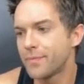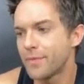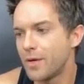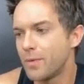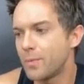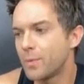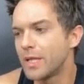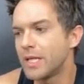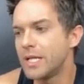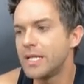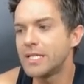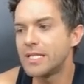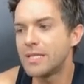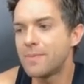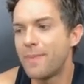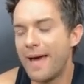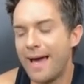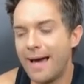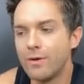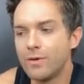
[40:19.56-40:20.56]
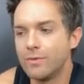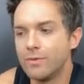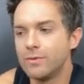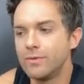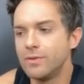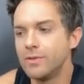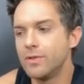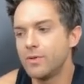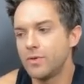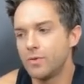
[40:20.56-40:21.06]
it really is about
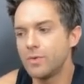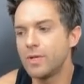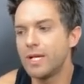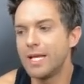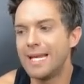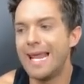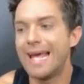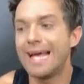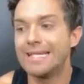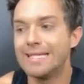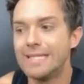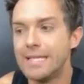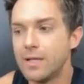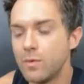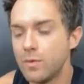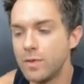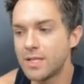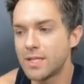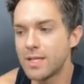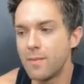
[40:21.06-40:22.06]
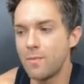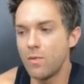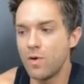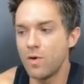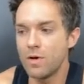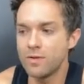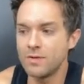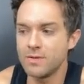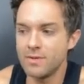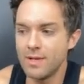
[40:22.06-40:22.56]
connecting with
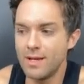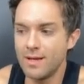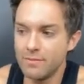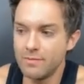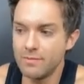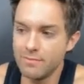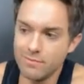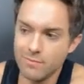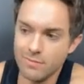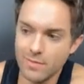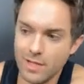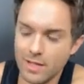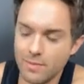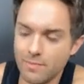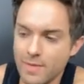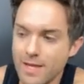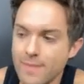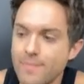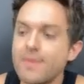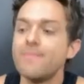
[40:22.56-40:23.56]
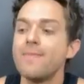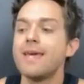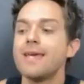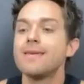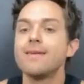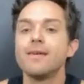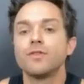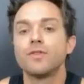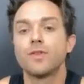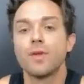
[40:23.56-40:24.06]
someone and maybe
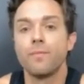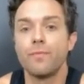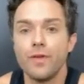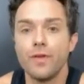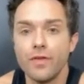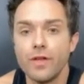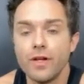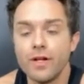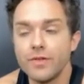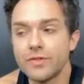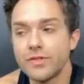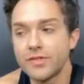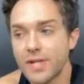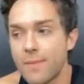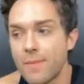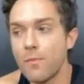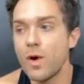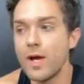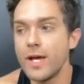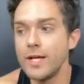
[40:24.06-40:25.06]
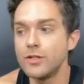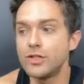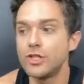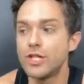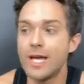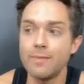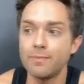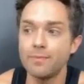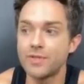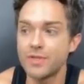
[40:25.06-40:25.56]
making something that in some way
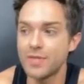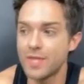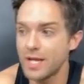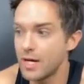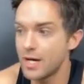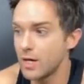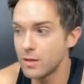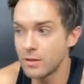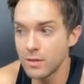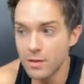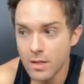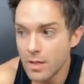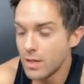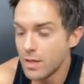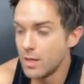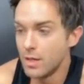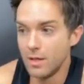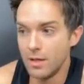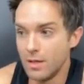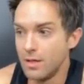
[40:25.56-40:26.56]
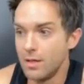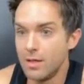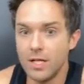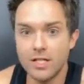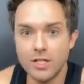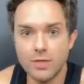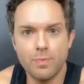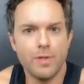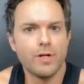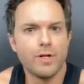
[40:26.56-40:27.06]
shapes their
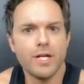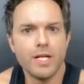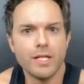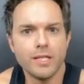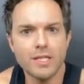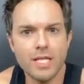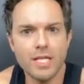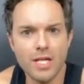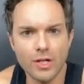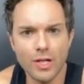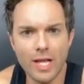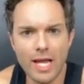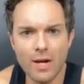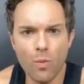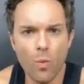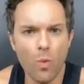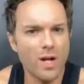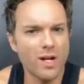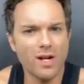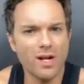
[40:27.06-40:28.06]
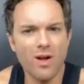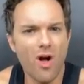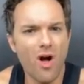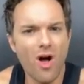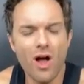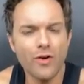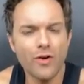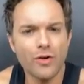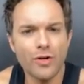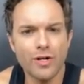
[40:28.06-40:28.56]
experience here. Like, what an
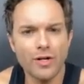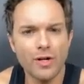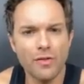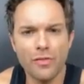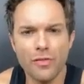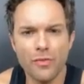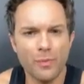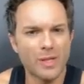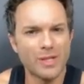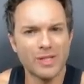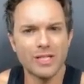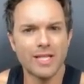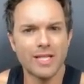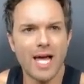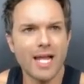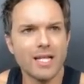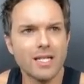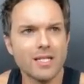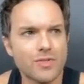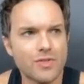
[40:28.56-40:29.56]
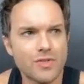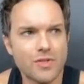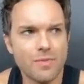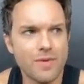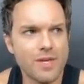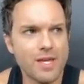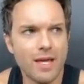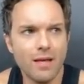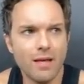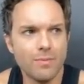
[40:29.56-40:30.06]
honor and a thrill that is to
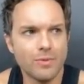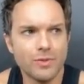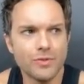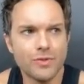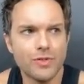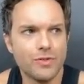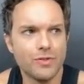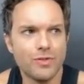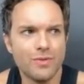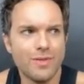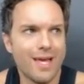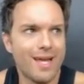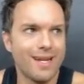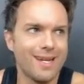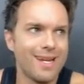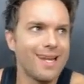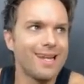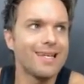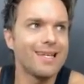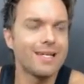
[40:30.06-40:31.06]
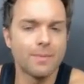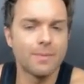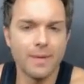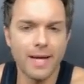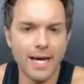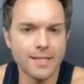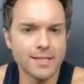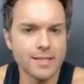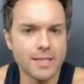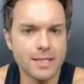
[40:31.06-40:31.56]
be able to do that in any
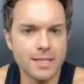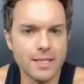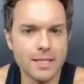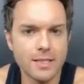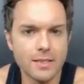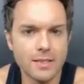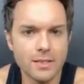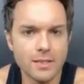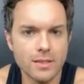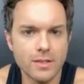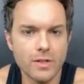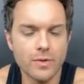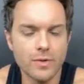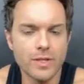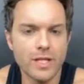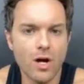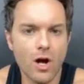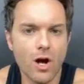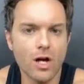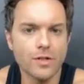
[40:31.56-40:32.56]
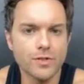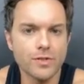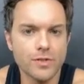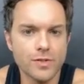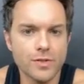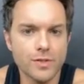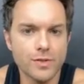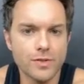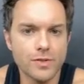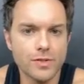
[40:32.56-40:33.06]
capacity, in the
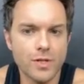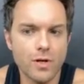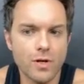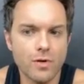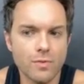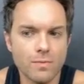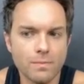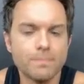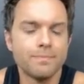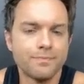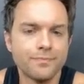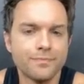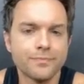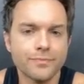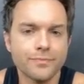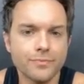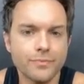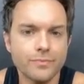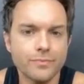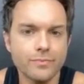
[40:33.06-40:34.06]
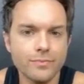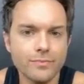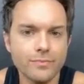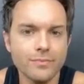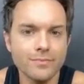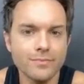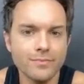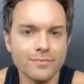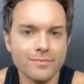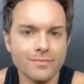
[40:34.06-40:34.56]
arts. So
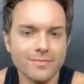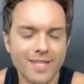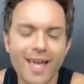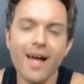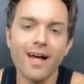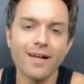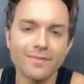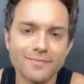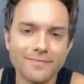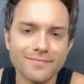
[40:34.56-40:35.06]
yeah,